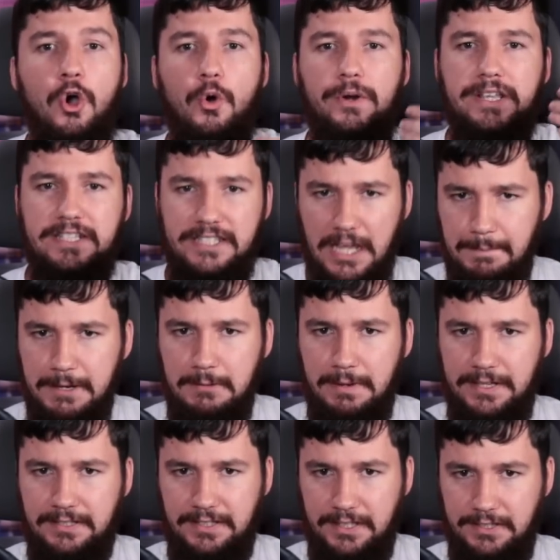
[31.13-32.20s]
on a Debian
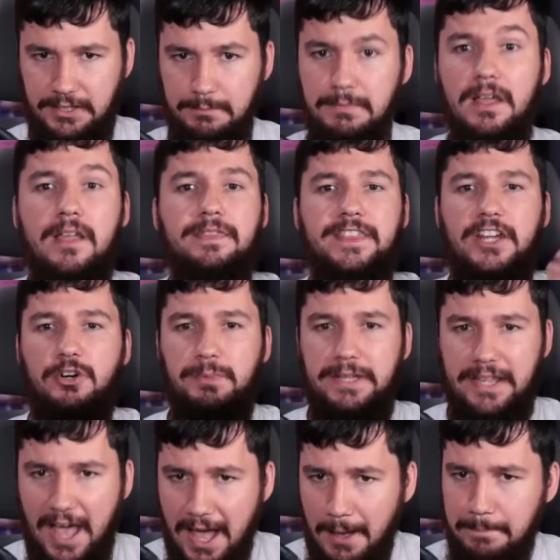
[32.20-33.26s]
based system, that'll
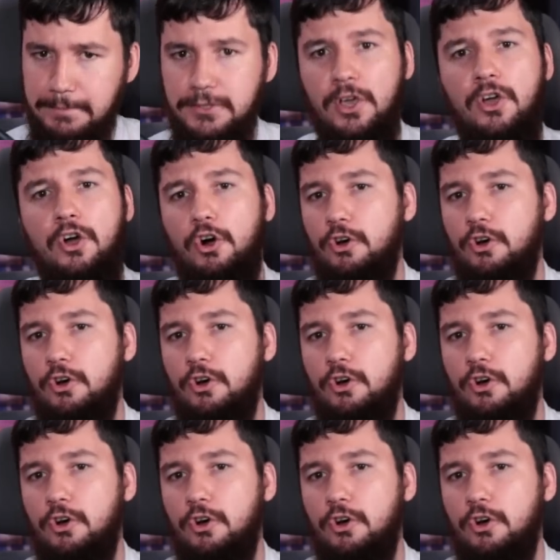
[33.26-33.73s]
be apt,